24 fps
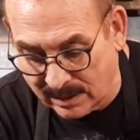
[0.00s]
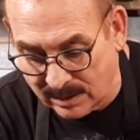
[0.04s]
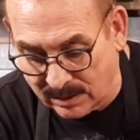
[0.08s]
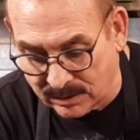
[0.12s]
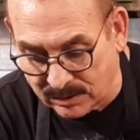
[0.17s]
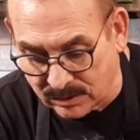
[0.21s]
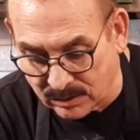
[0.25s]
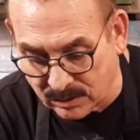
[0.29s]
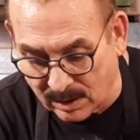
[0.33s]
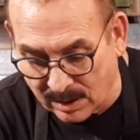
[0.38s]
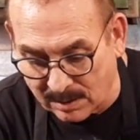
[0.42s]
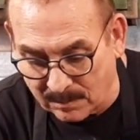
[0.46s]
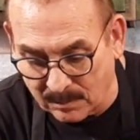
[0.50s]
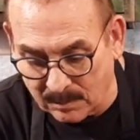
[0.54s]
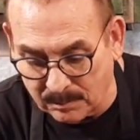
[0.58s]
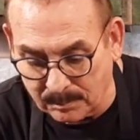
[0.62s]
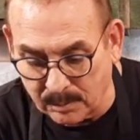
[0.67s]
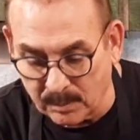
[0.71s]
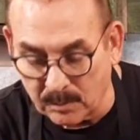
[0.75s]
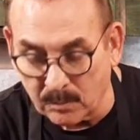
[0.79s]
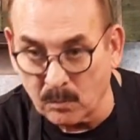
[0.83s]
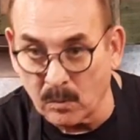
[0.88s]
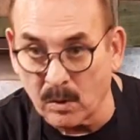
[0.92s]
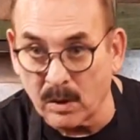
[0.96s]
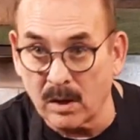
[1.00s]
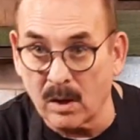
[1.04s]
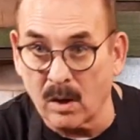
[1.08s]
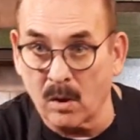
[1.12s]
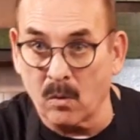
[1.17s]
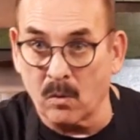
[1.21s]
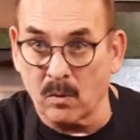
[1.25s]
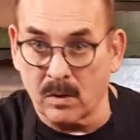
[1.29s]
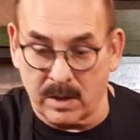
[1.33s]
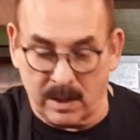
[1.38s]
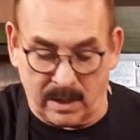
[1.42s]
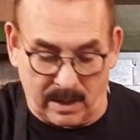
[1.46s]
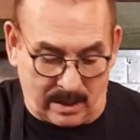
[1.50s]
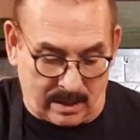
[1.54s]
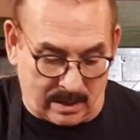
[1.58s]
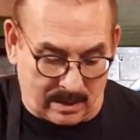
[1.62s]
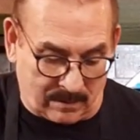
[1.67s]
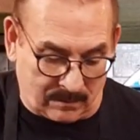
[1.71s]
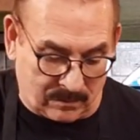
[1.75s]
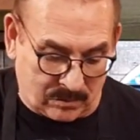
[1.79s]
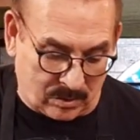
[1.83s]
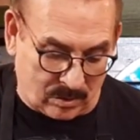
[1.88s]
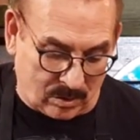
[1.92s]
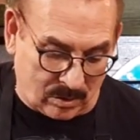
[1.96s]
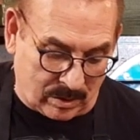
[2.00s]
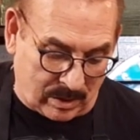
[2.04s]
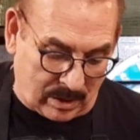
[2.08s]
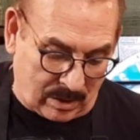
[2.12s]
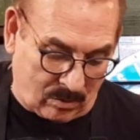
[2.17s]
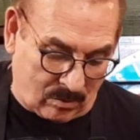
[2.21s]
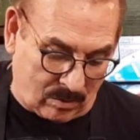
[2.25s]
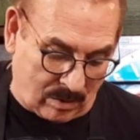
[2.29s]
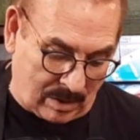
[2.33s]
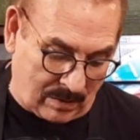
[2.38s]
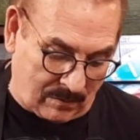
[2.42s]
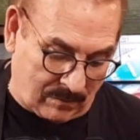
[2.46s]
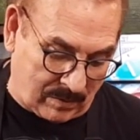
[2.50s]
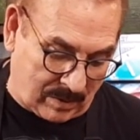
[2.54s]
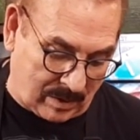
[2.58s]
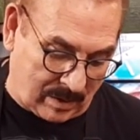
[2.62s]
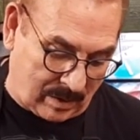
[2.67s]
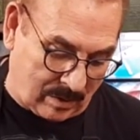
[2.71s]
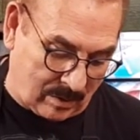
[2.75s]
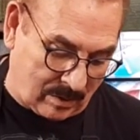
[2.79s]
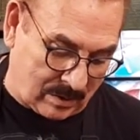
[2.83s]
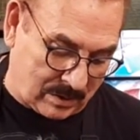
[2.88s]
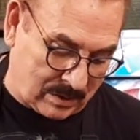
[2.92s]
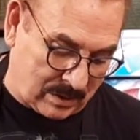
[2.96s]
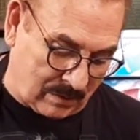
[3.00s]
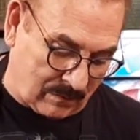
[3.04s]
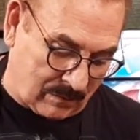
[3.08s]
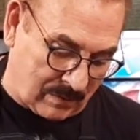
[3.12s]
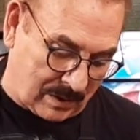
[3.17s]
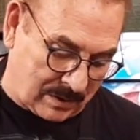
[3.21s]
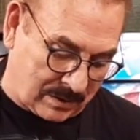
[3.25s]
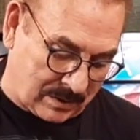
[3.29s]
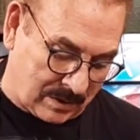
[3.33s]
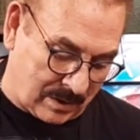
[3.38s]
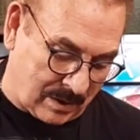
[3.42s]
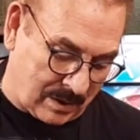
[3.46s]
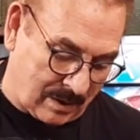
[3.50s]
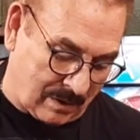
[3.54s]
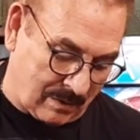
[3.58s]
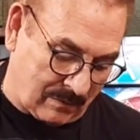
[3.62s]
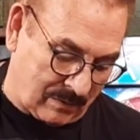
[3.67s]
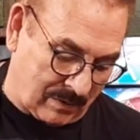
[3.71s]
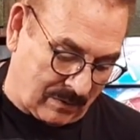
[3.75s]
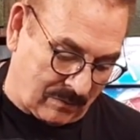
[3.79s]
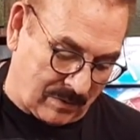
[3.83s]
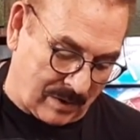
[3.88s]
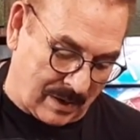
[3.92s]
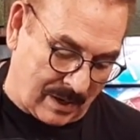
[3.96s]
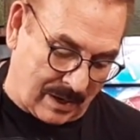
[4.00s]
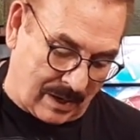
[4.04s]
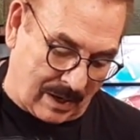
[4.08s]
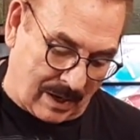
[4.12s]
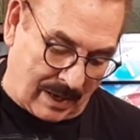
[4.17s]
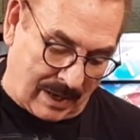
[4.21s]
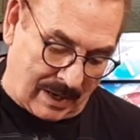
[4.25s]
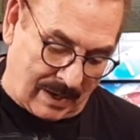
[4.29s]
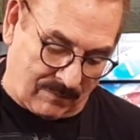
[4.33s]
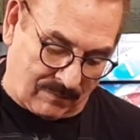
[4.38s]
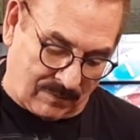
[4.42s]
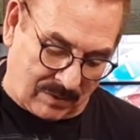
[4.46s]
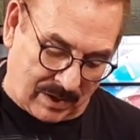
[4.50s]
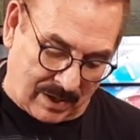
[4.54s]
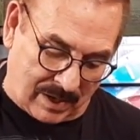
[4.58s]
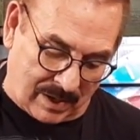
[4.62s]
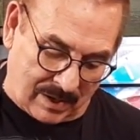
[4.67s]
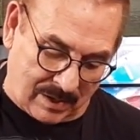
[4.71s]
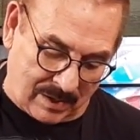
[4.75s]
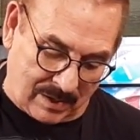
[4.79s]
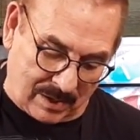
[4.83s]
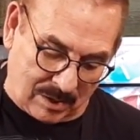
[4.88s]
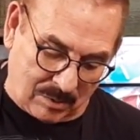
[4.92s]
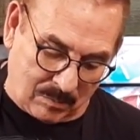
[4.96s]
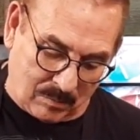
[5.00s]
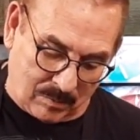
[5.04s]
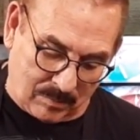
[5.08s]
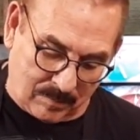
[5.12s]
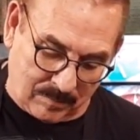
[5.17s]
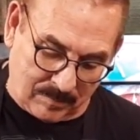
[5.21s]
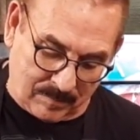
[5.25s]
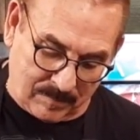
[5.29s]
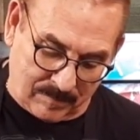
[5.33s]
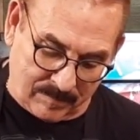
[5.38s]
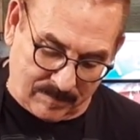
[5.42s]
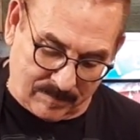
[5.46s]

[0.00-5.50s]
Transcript: So I'm gonna put one whole can of turkey gravy in here and see if that's enough. If not, I'll have to add another one.